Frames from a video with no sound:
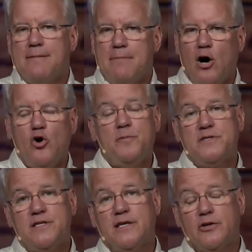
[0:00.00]
my hope
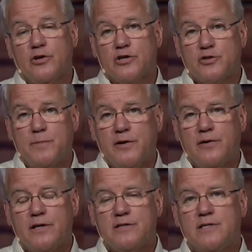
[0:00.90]
is that you
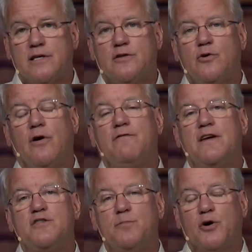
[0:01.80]
experience it through our
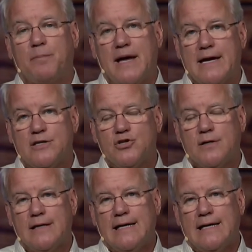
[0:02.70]
Facebook page.